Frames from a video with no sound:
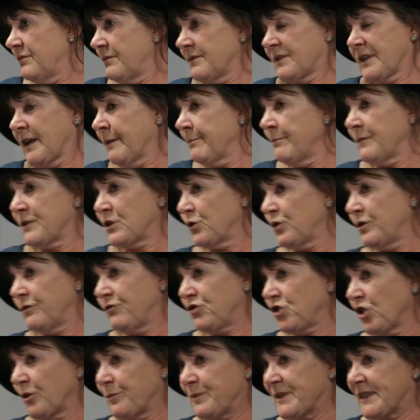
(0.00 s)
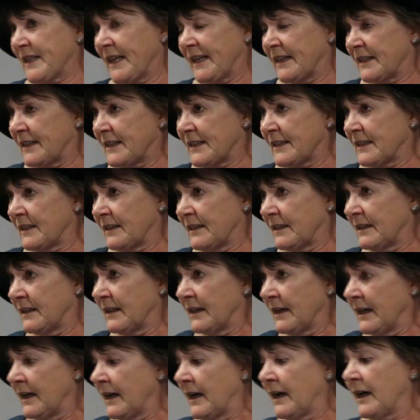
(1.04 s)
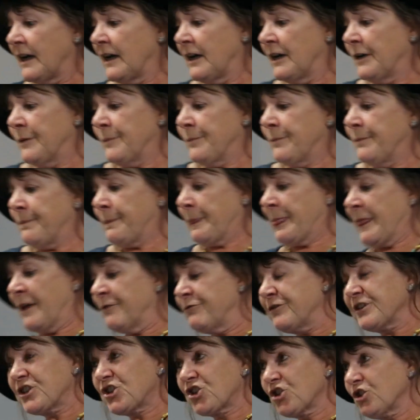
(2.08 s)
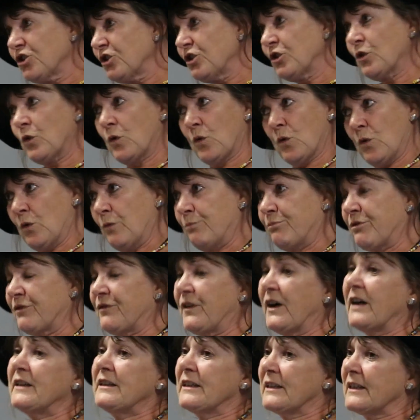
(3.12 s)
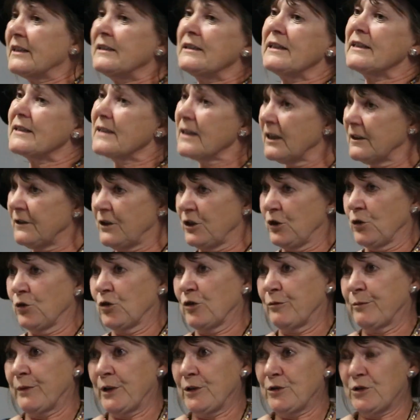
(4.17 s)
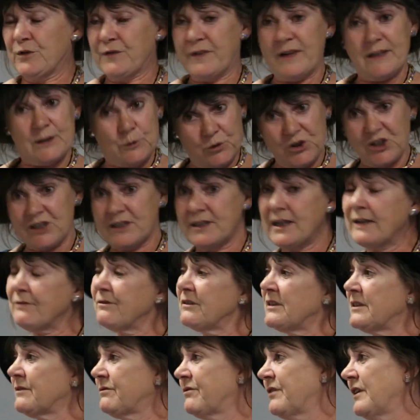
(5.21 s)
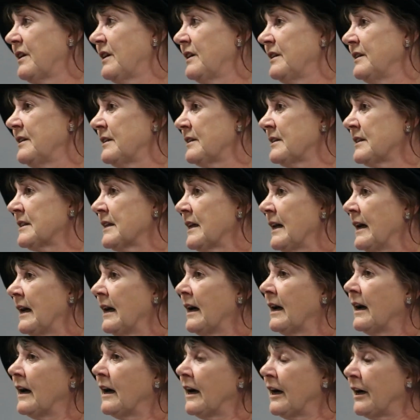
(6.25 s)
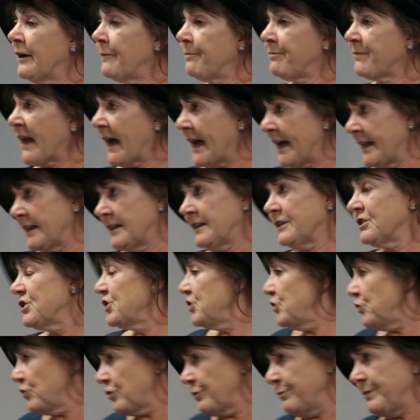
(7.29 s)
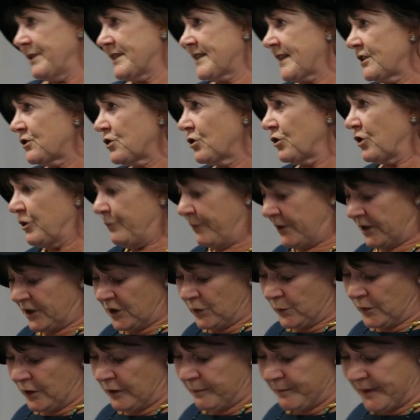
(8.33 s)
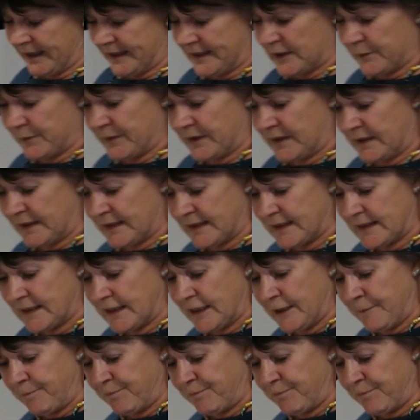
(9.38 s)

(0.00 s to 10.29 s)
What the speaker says: some sort of job centre official or provider can decide that you're not motivated, which is never defined, and you can be sent on community work placements.